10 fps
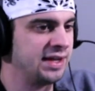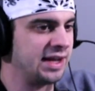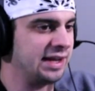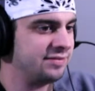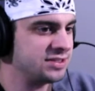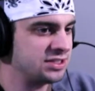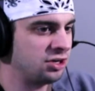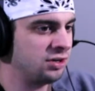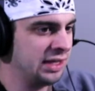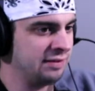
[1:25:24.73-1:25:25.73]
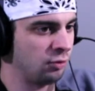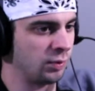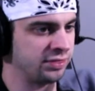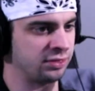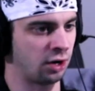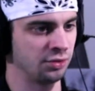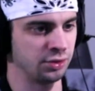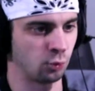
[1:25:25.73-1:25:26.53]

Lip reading: And even still, even with all the